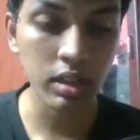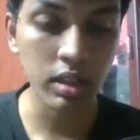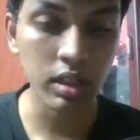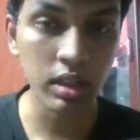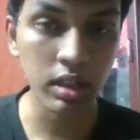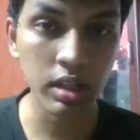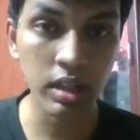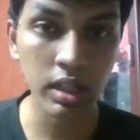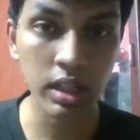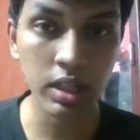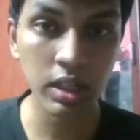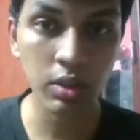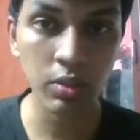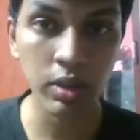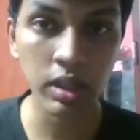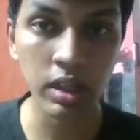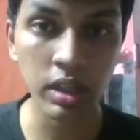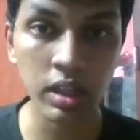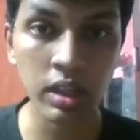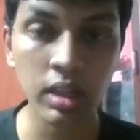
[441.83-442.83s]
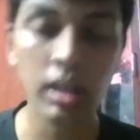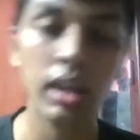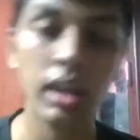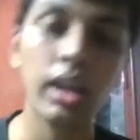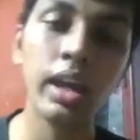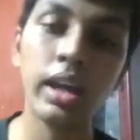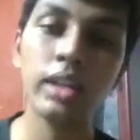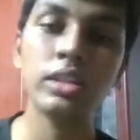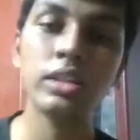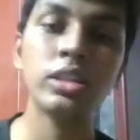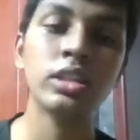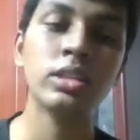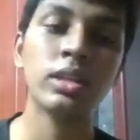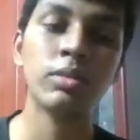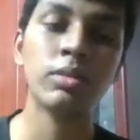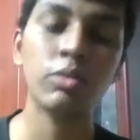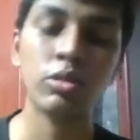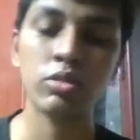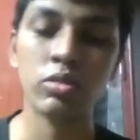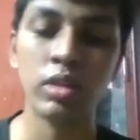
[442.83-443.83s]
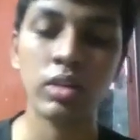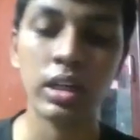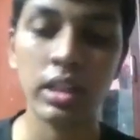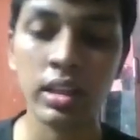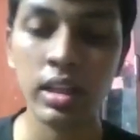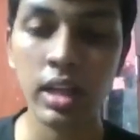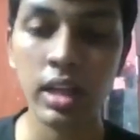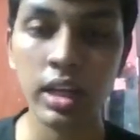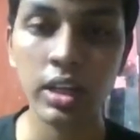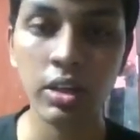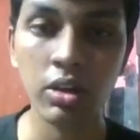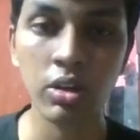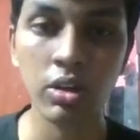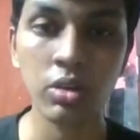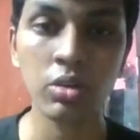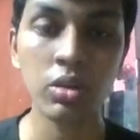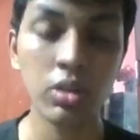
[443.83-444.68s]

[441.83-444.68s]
and 20 and it says num2 is greater. There you go.